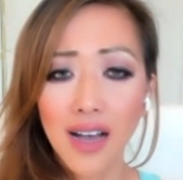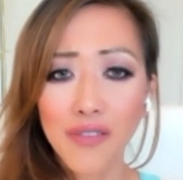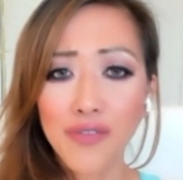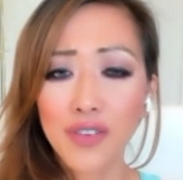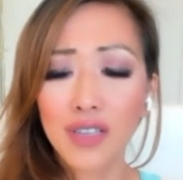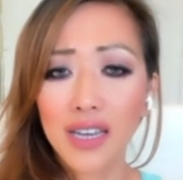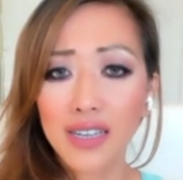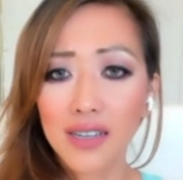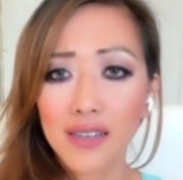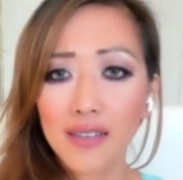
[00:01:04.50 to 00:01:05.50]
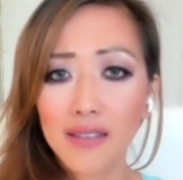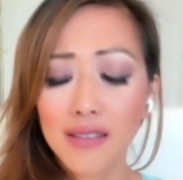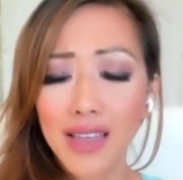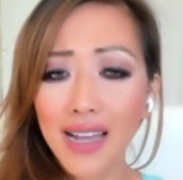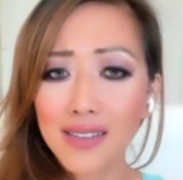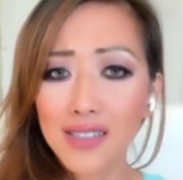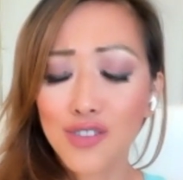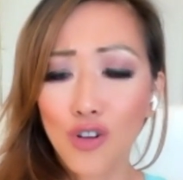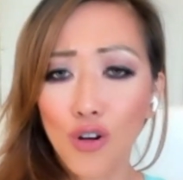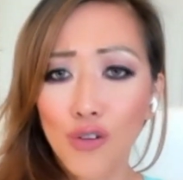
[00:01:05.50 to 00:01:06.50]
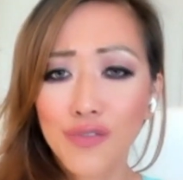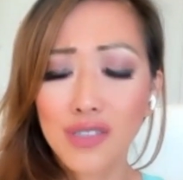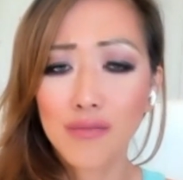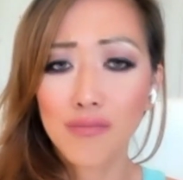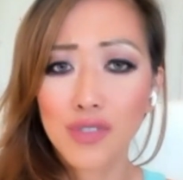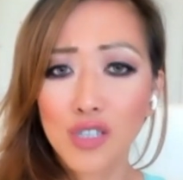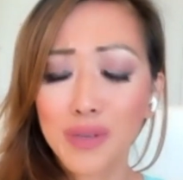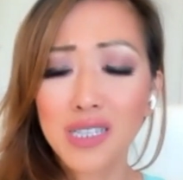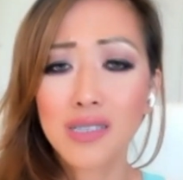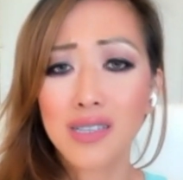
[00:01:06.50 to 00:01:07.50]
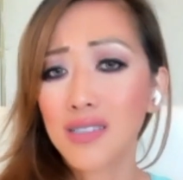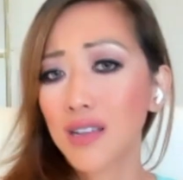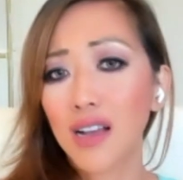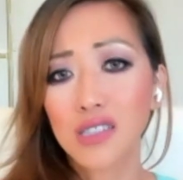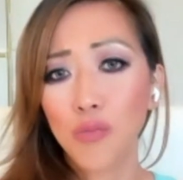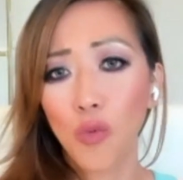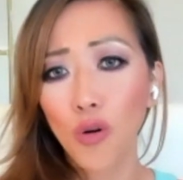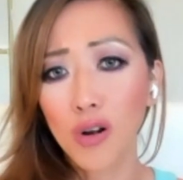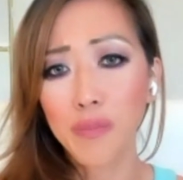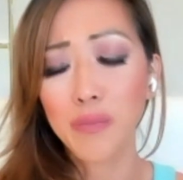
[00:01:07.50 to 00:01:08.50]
i feel like that deserves to be discussed more